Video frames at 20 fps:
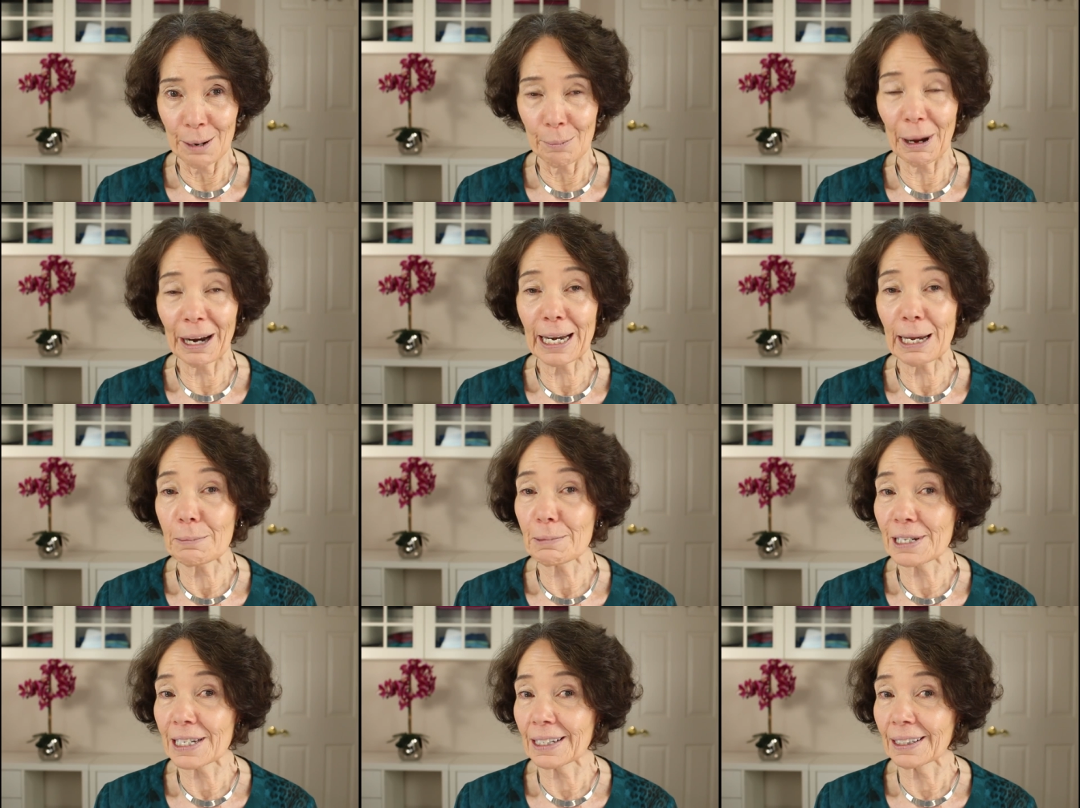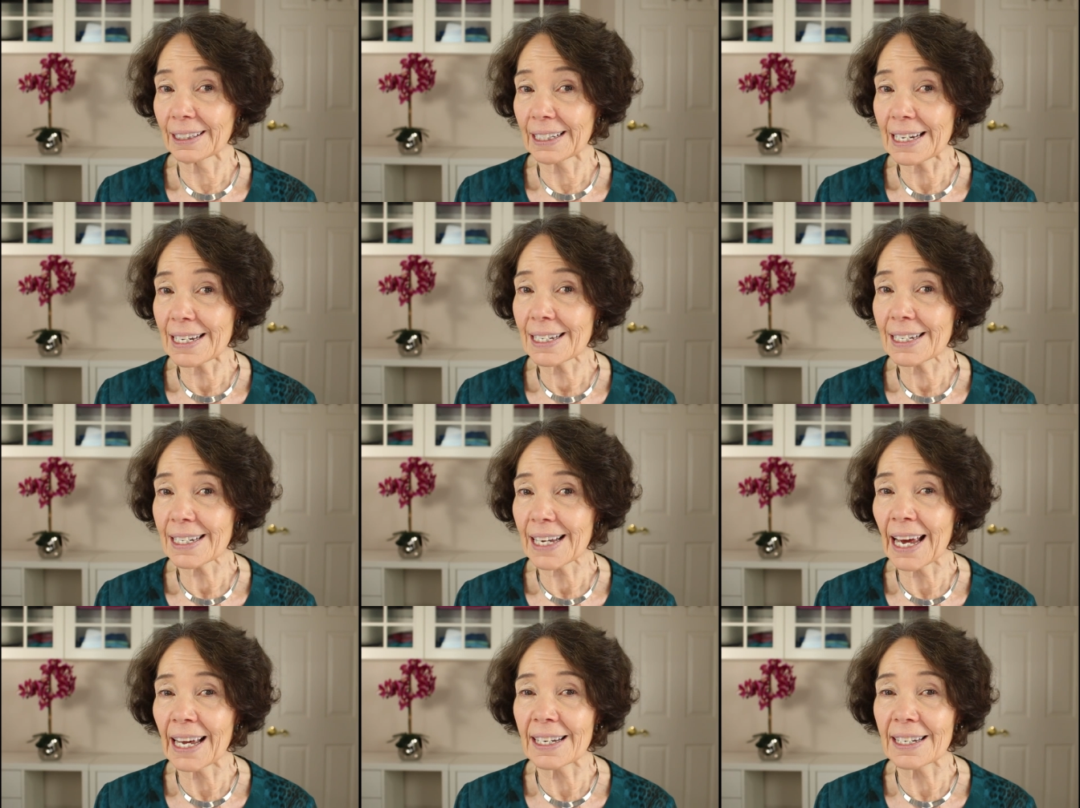My name is
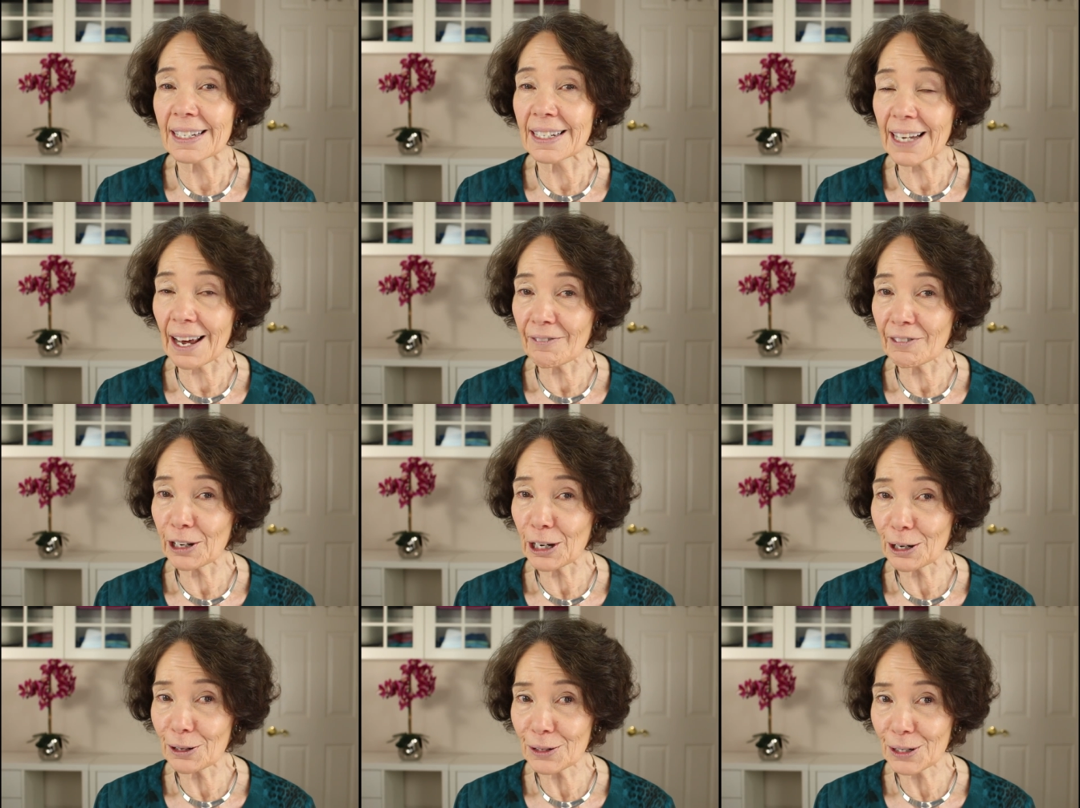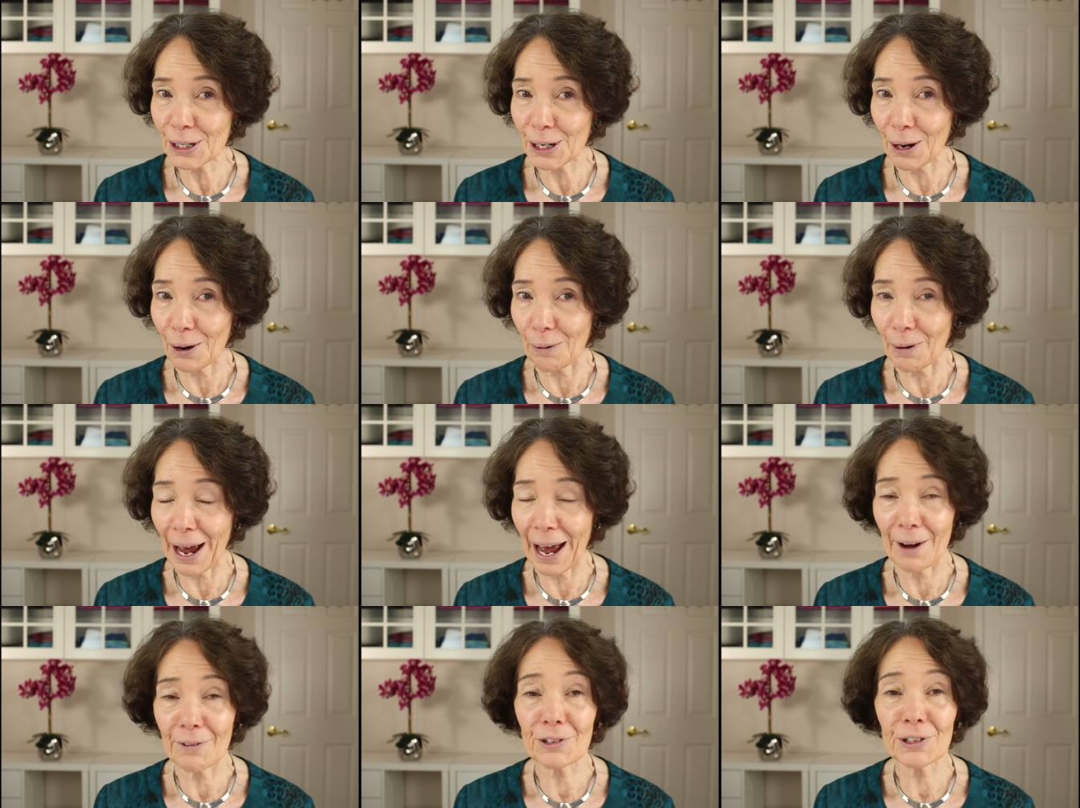Elise, and seven years
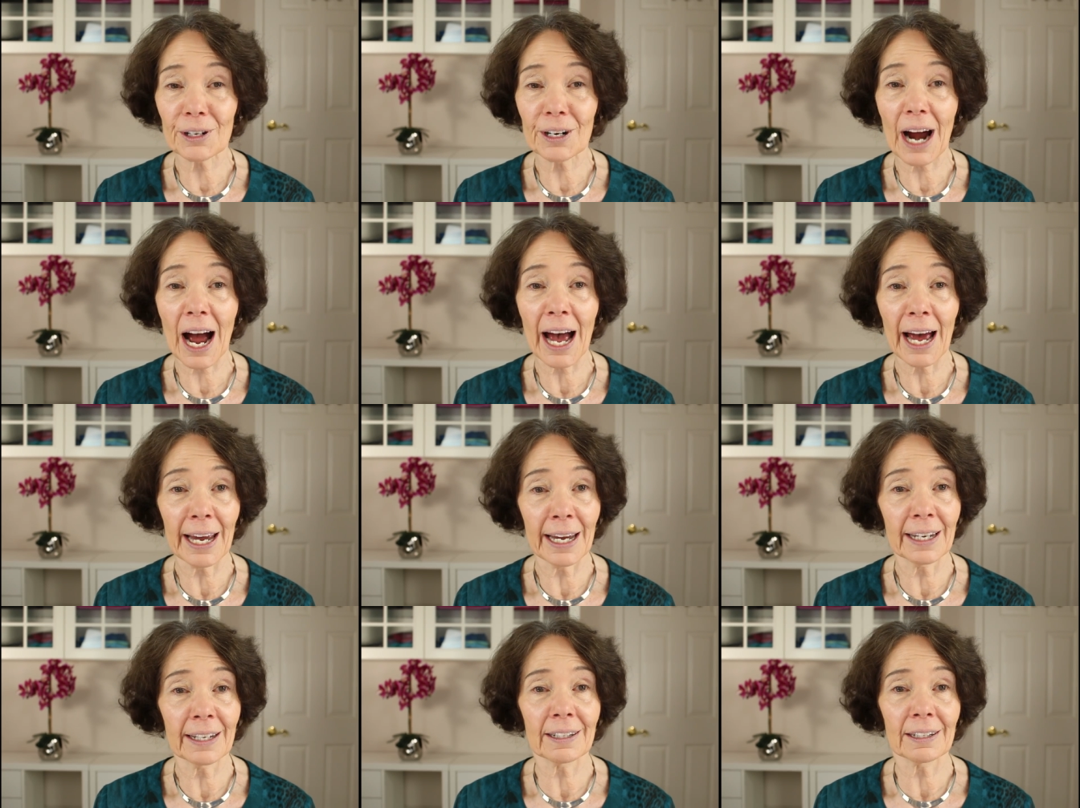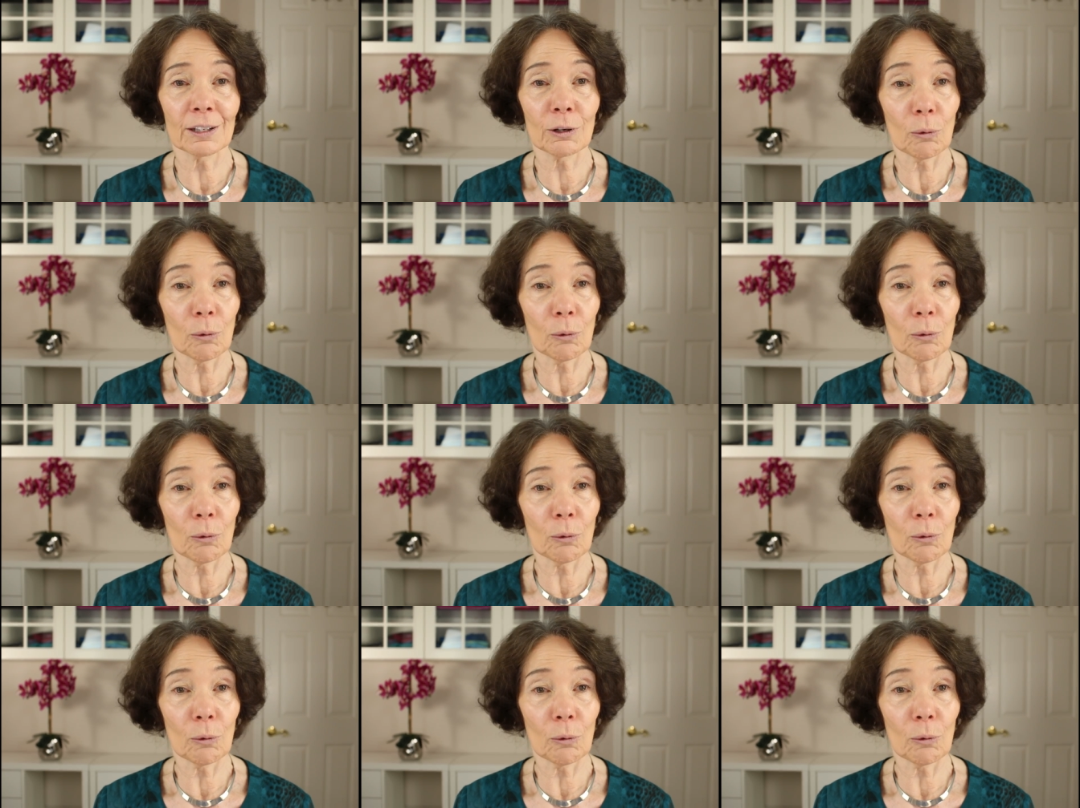ago, after I,